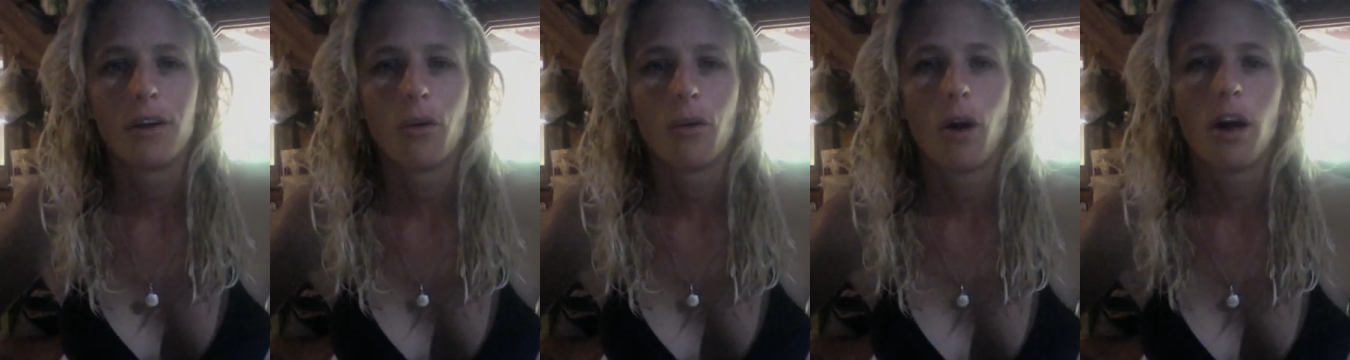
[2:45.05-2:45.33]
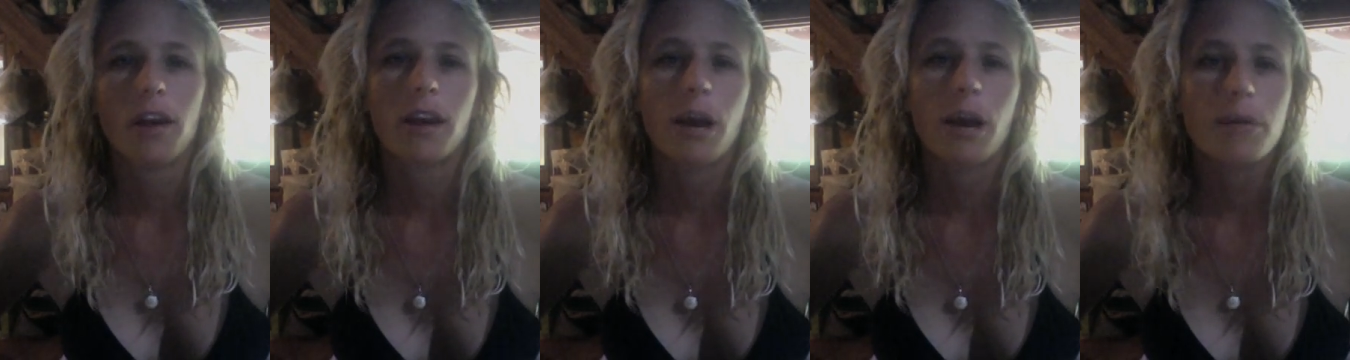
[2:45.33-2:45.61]

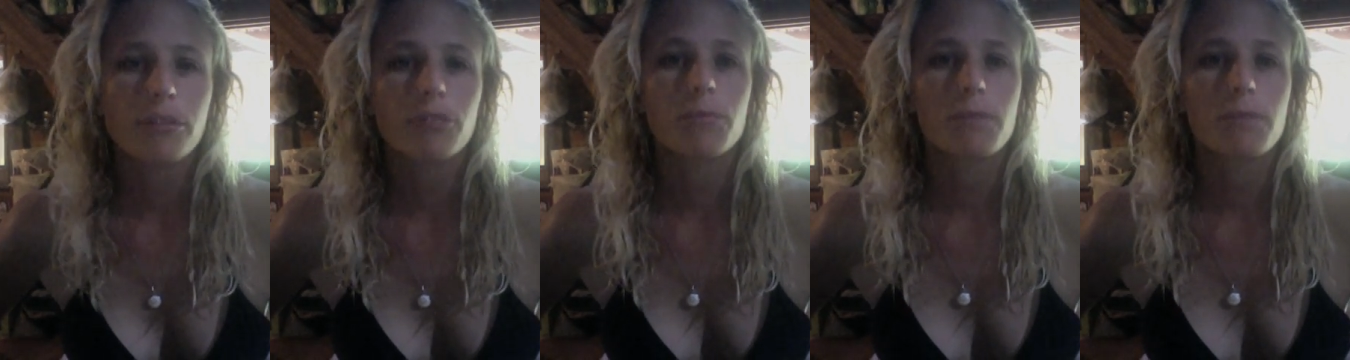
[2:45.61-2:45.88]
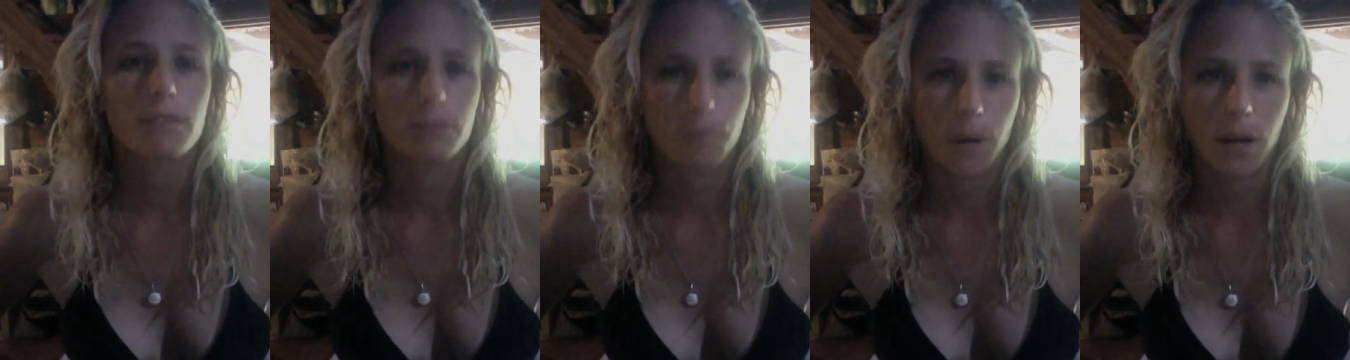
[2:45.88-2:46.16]
Well, it comes from
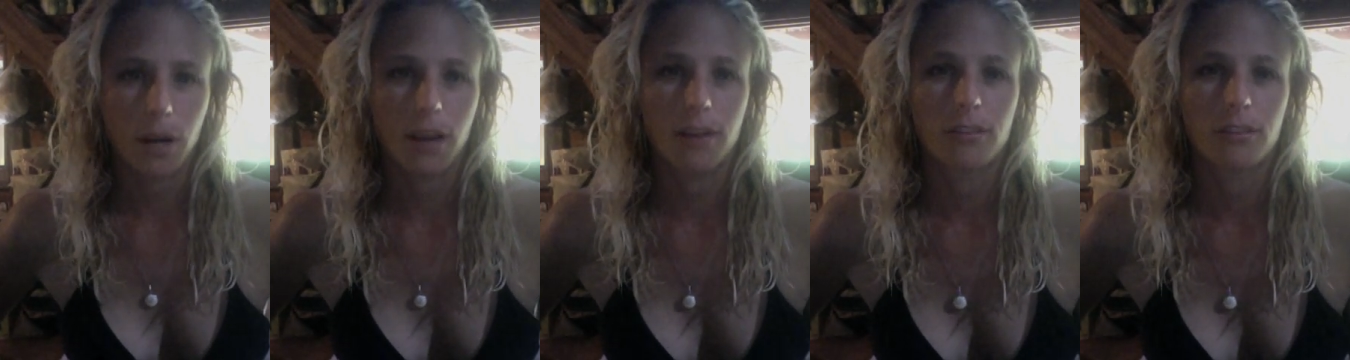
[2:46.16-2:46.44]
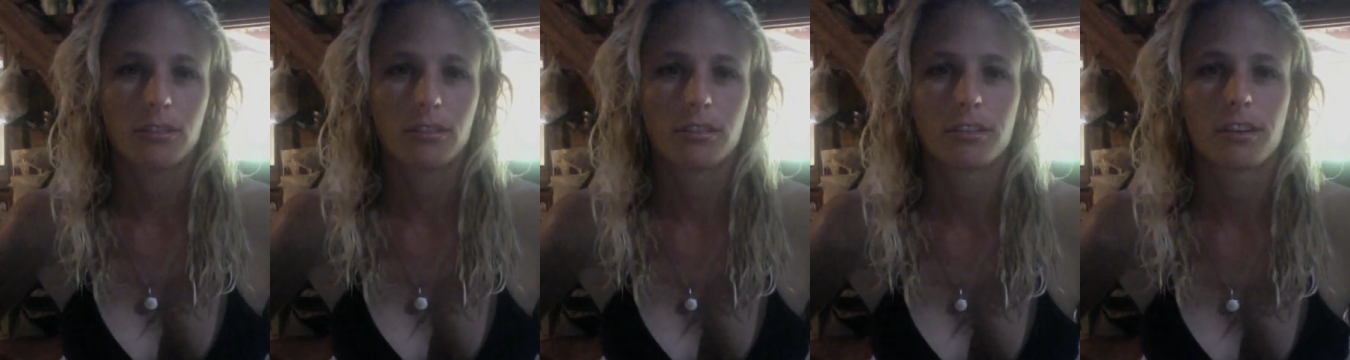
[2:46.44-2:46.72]

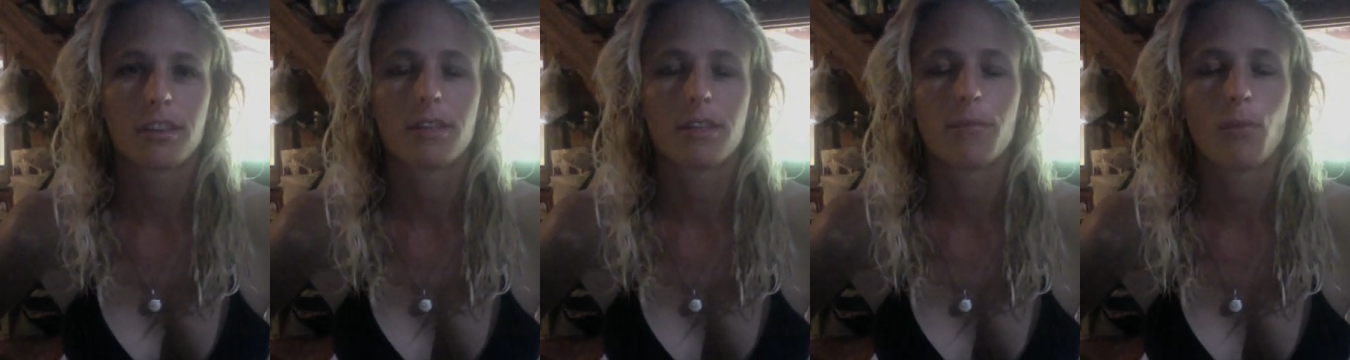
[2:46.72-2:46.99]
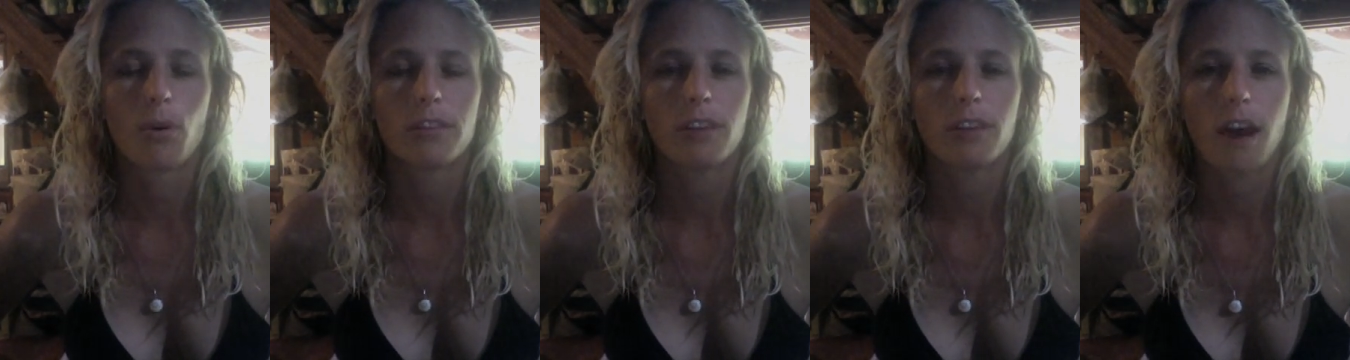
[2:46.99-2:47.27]
experience. The
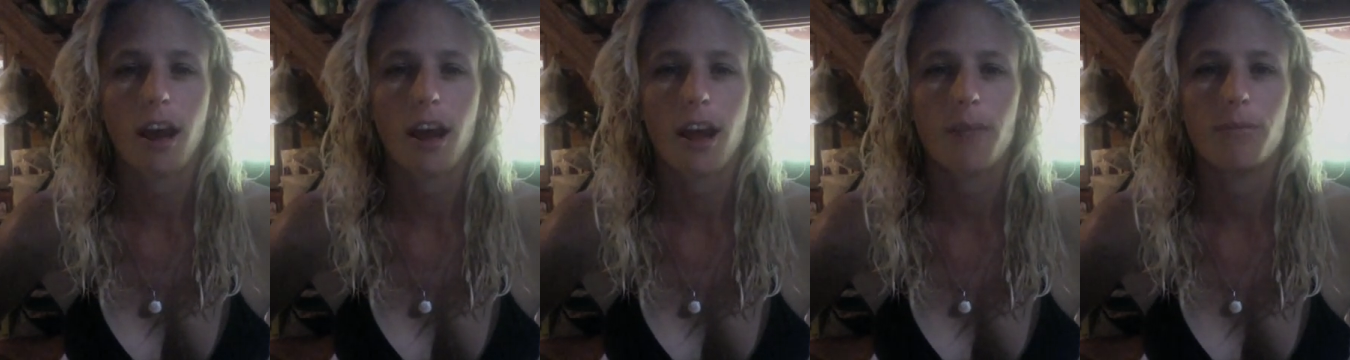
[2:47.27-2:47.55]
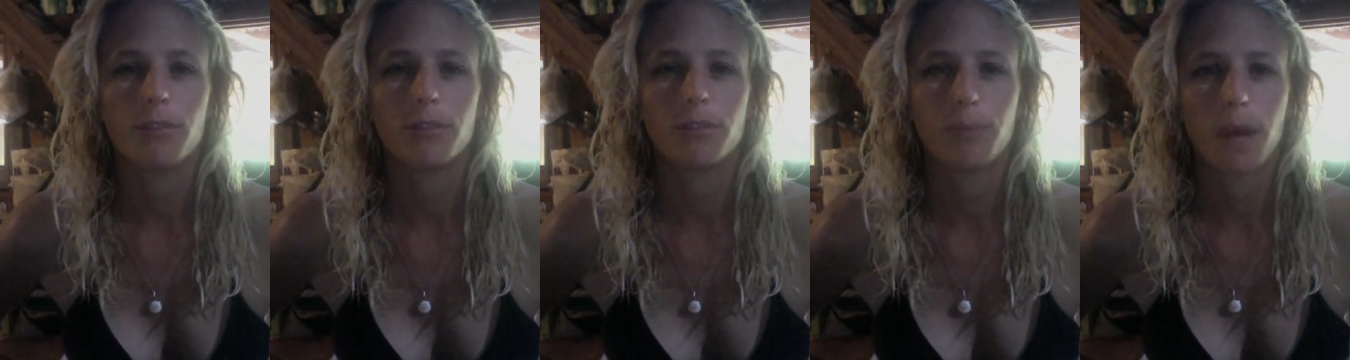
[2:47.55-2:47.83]
more time
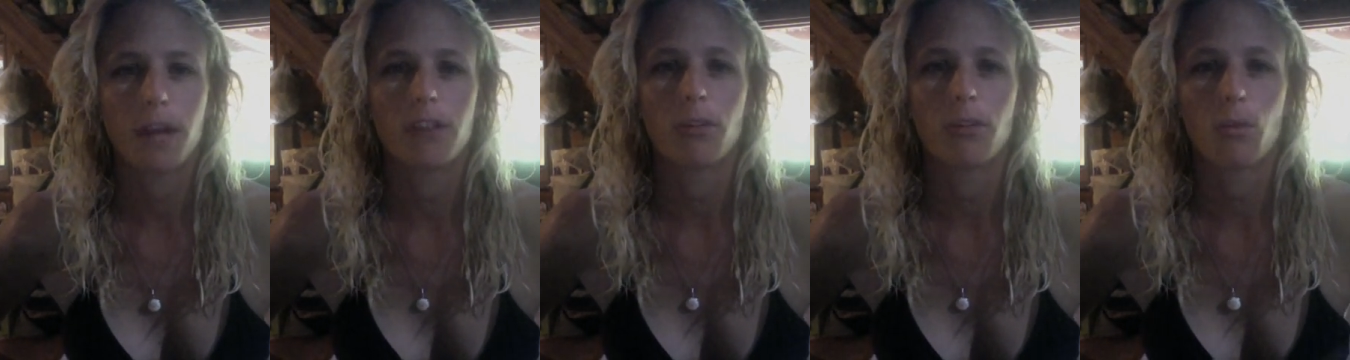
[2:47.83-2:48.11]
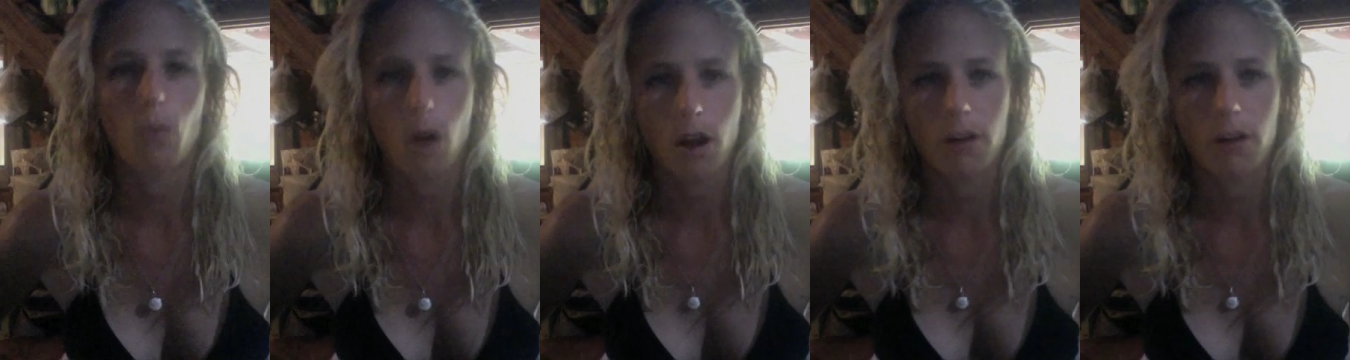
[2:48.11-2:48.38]
you spend in the
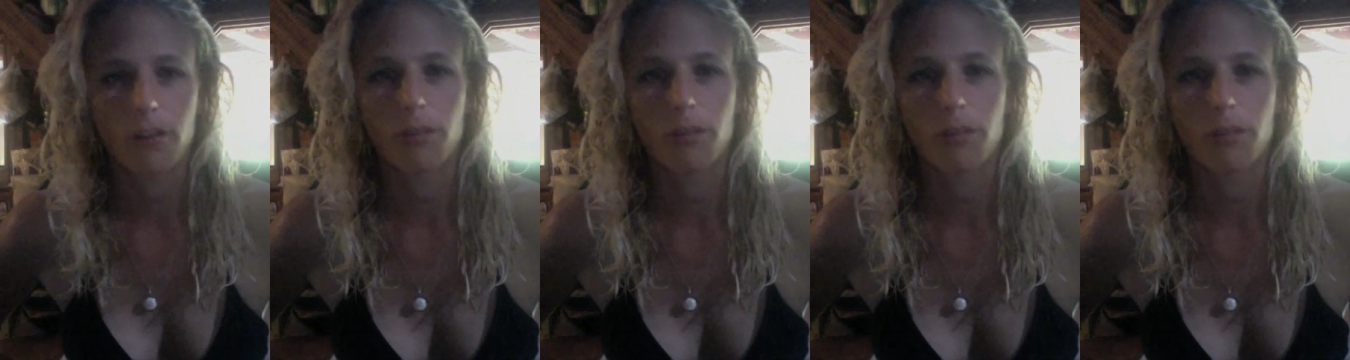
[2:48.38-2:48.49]
water,